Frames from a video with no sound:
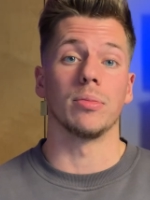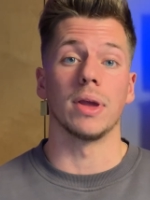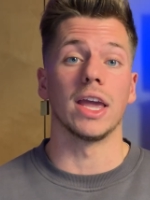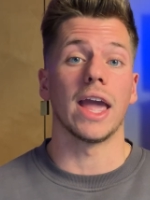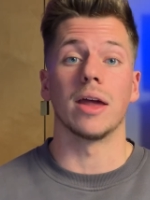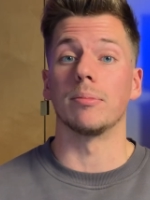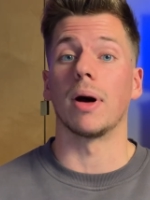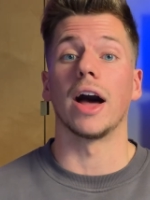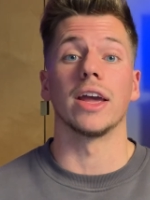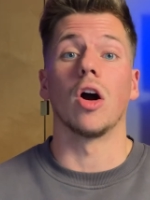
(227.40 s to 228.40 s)
me and
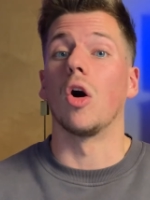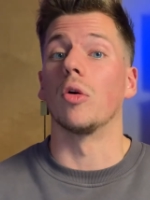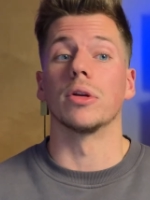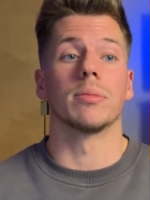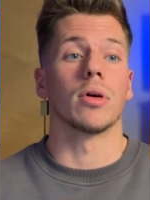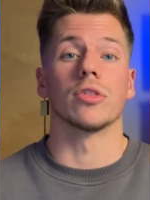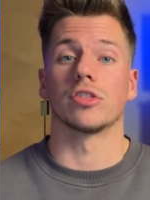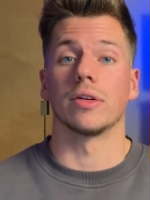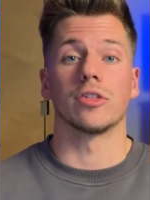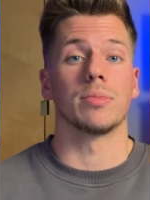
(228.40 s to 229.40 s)
my own
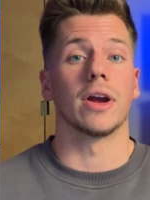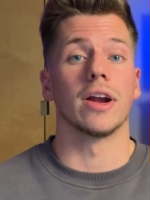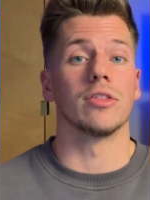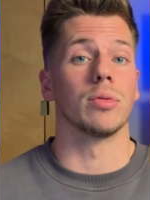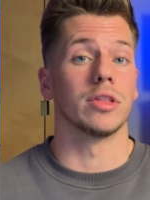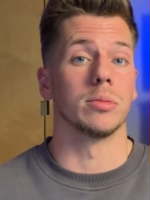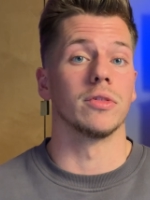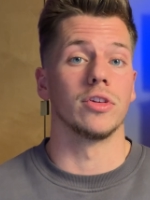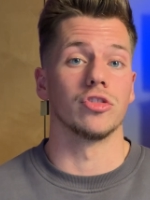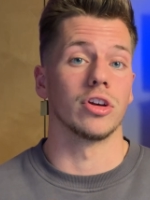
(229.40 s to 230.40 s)
personal experience with
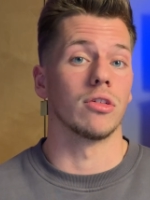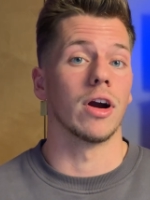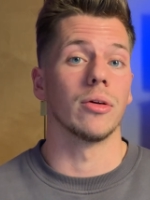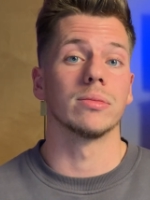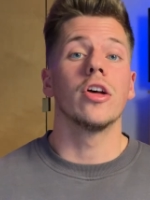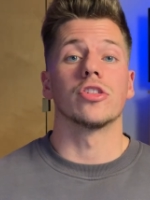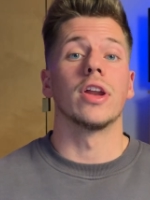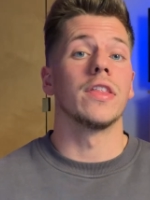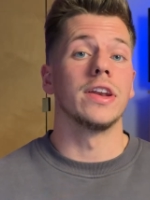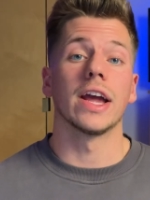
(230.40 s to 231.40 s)
LumaFusion grow. So
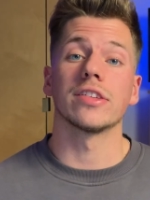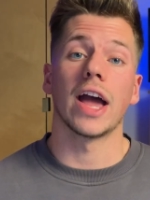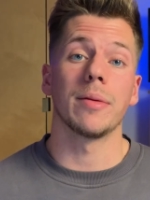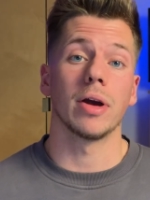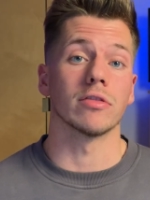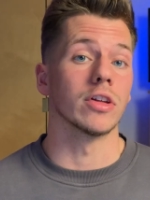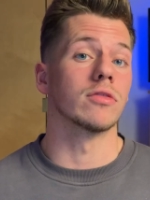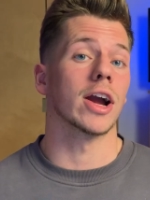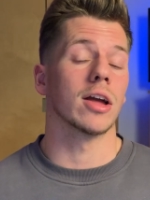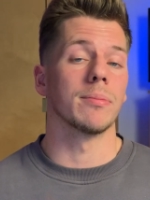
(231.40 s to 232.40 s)
now the next app I really
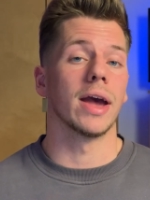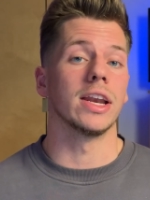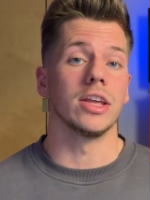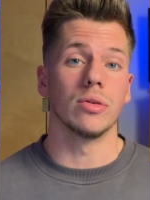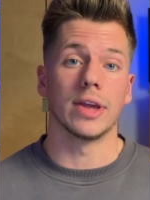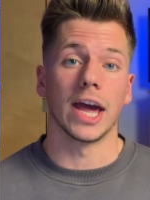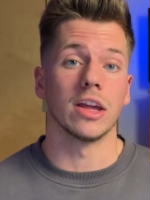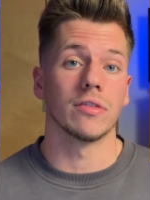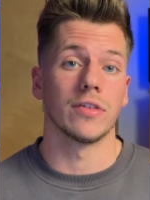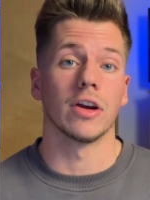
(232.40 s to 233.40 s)
recommend you
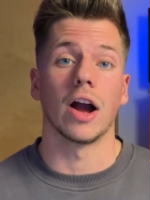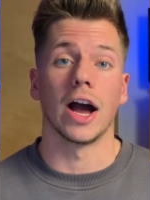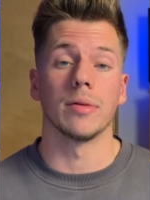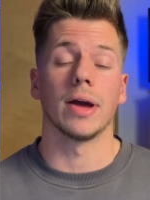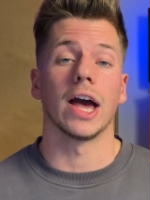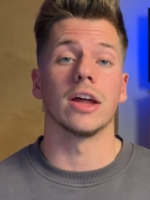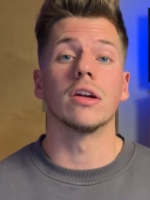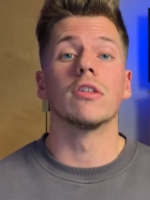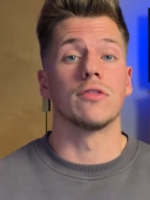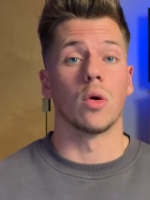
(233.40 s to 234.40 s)
getting for your iPad
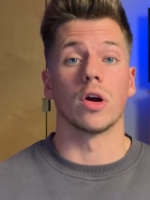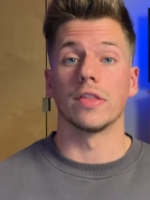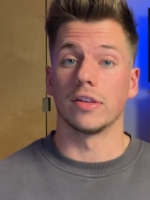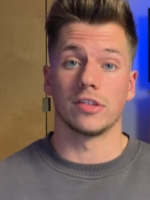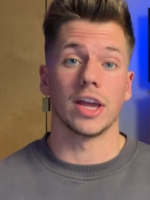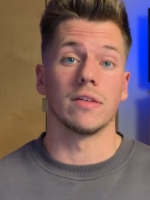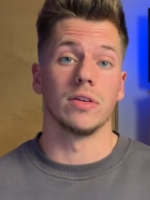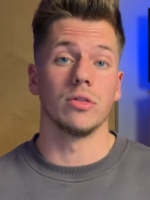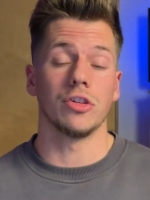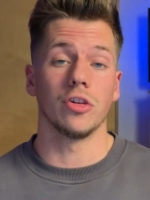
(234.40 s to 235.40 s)
for the sake of
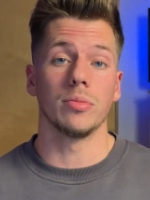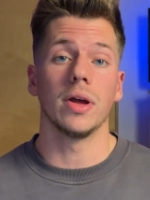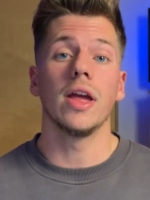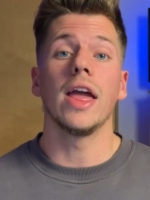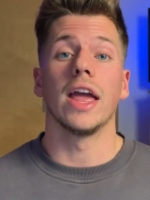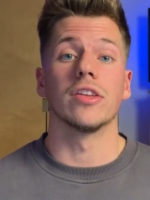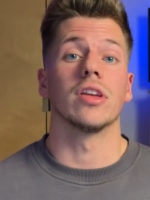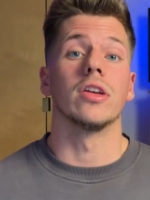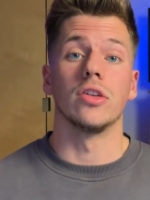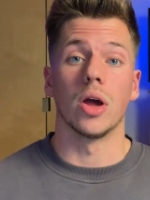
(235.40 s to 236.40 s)
YouTube is
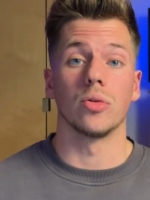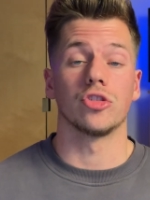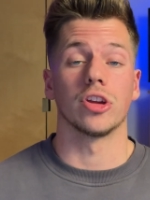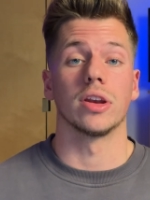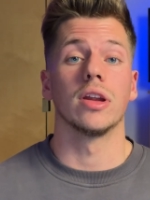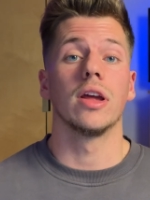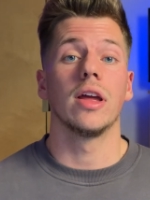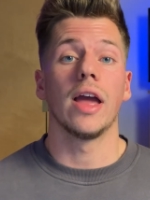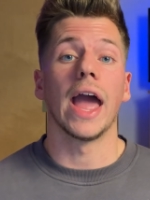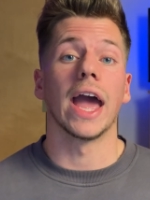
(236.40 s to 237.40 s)
Notion.
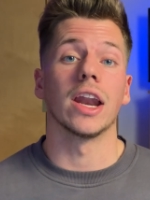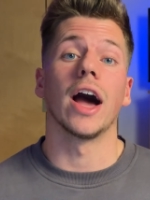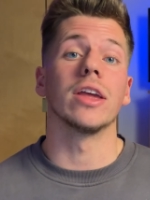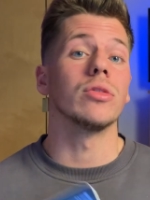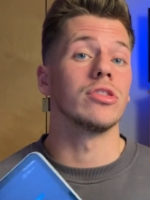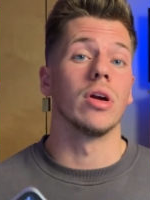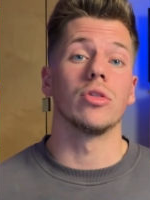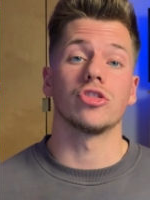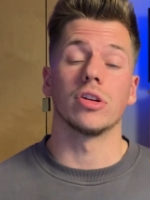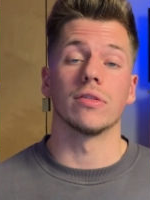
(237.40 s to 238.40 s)
And I use
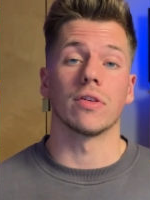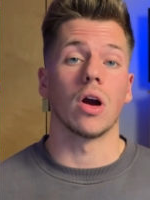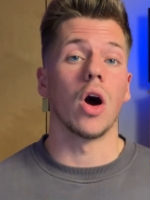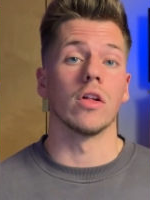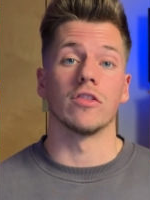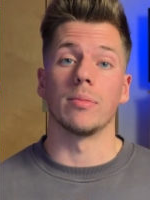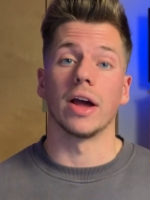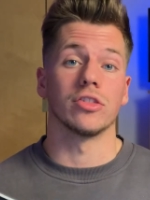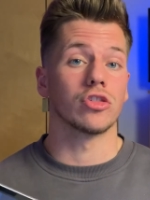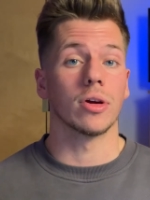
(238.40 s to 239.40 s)
Notion for all of my
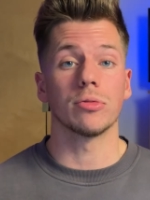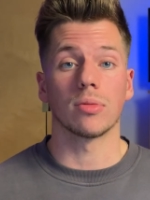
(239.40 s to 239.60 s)
script